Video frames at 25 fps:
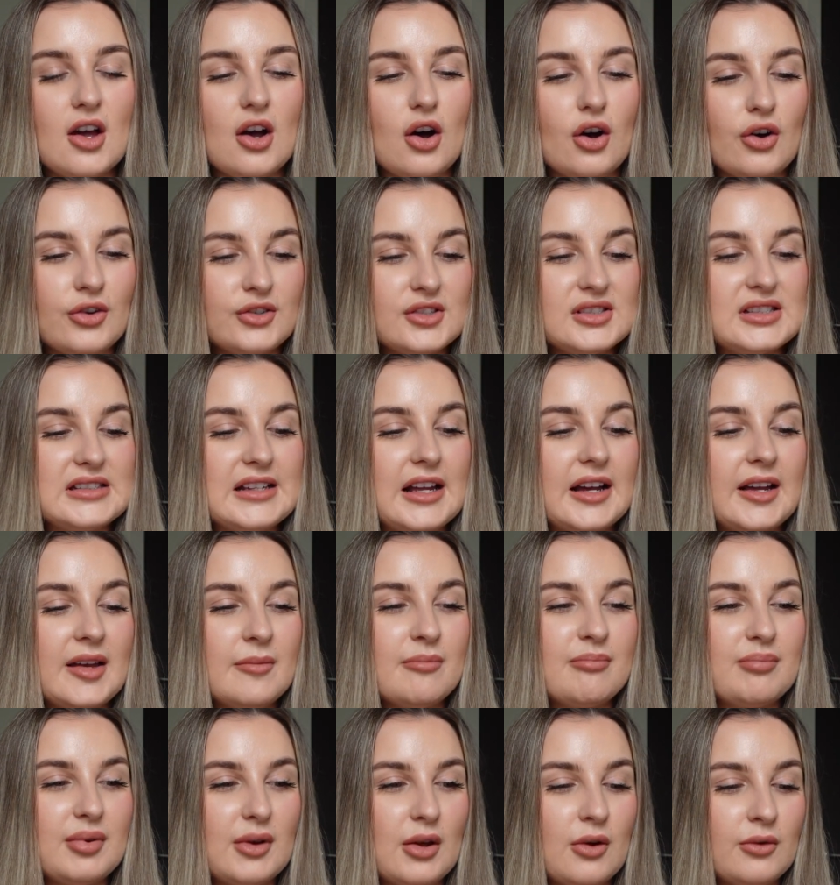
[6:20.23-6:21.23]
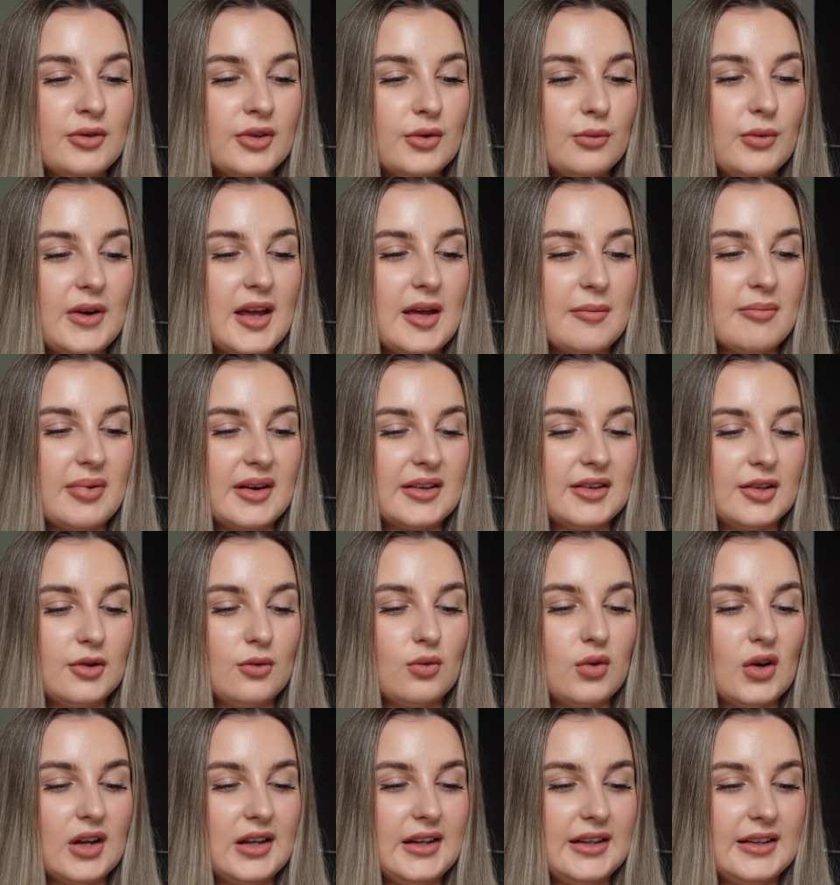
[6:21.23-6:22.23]
Honestly, I am blown away by the
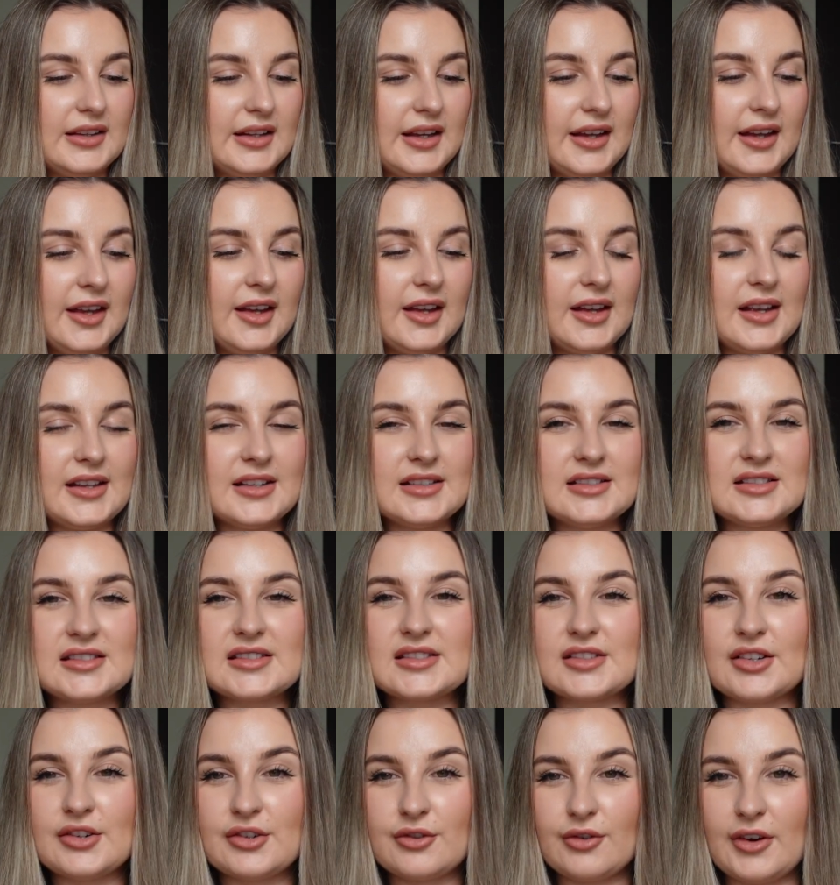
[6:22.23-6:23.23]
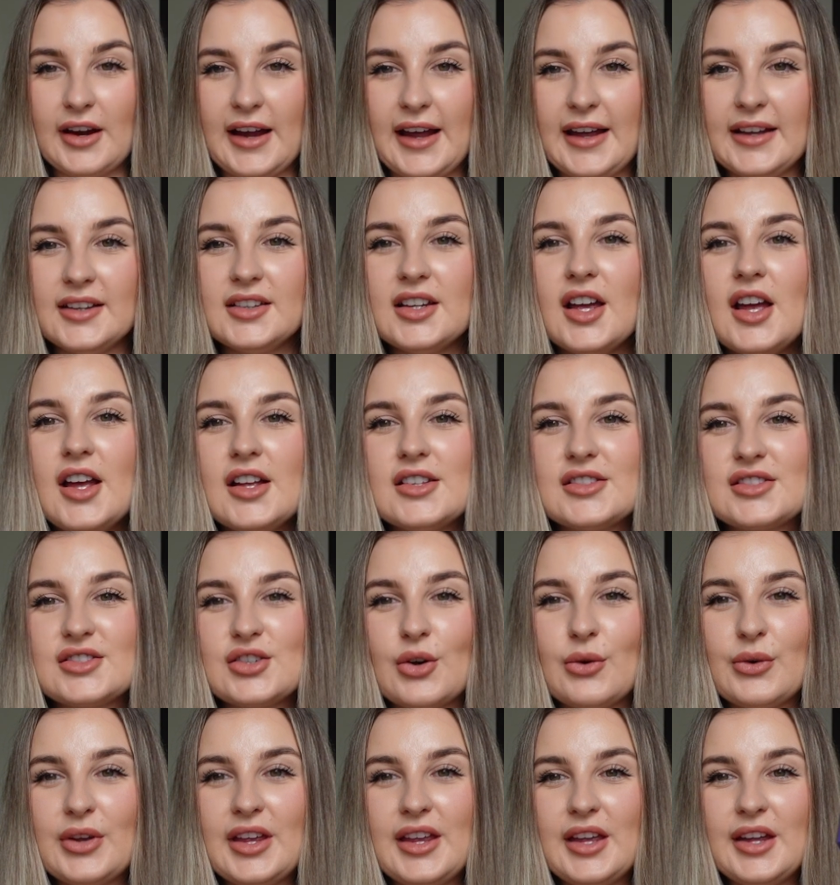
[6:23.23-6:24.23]
quality. It's great.
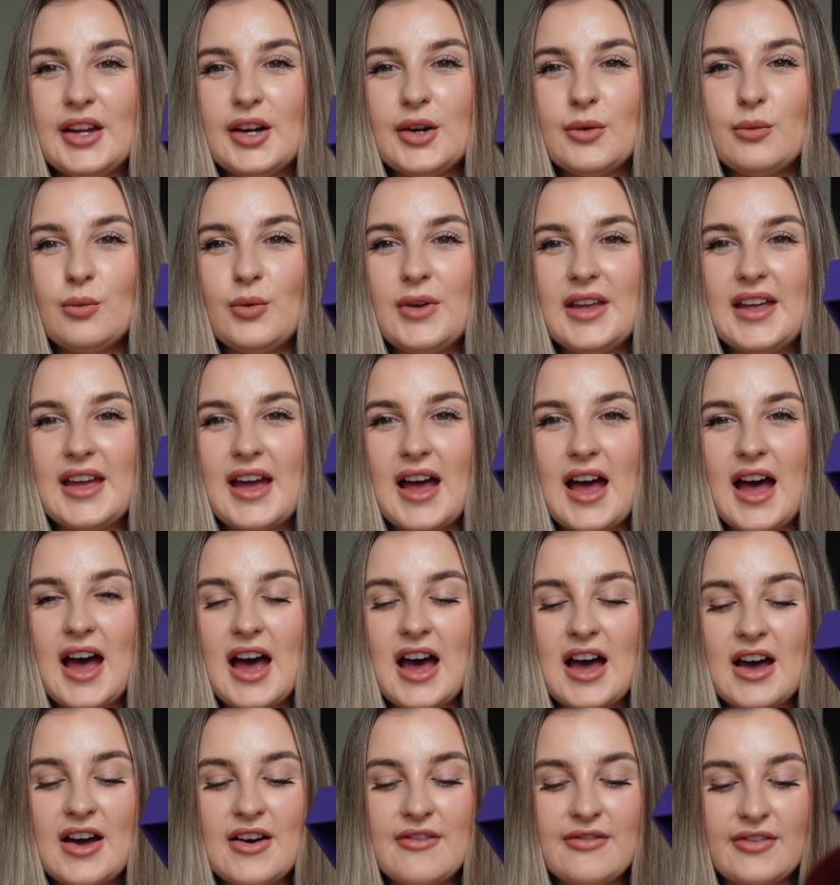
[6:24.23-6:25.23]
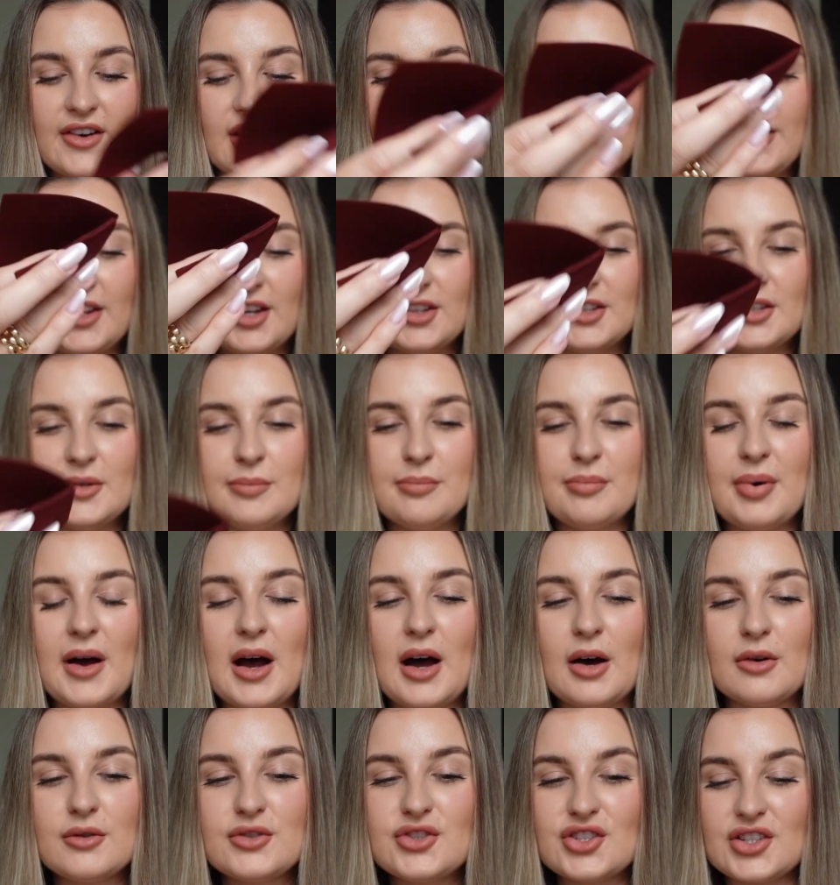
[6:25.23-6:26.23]
So here we have another
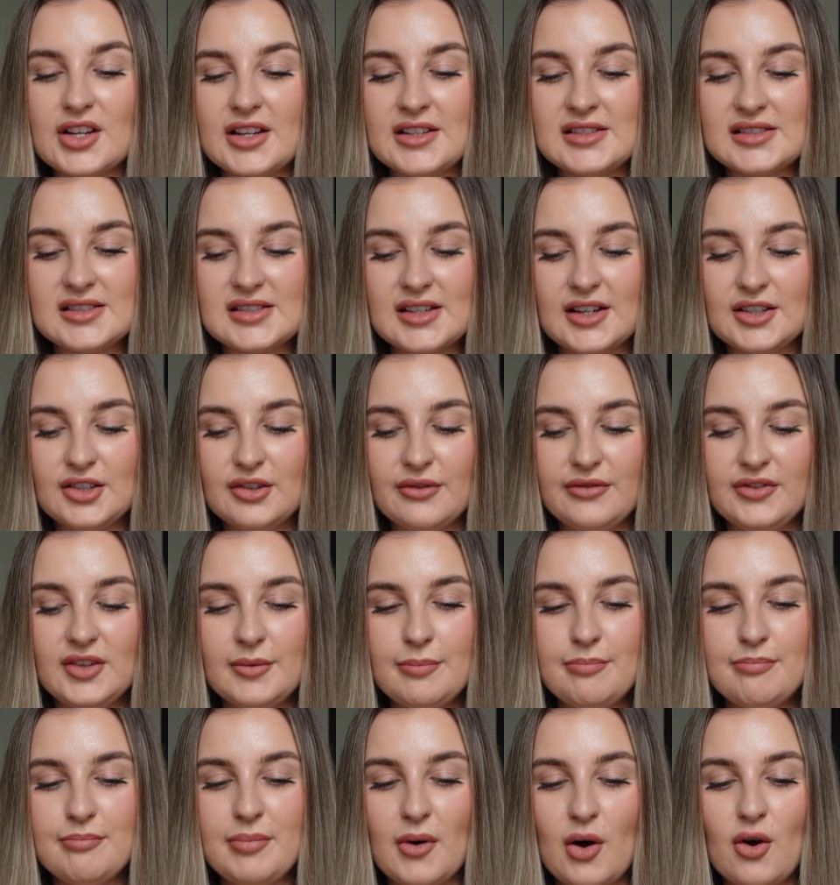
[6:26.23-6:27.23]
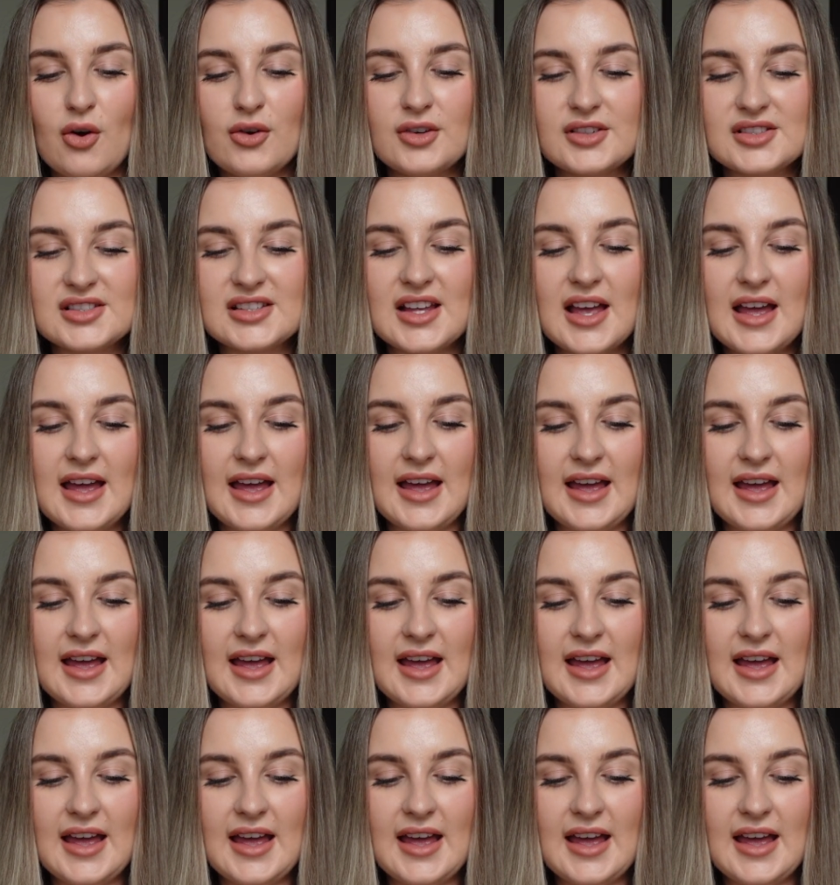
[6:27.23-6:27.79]
pouch inside of the box.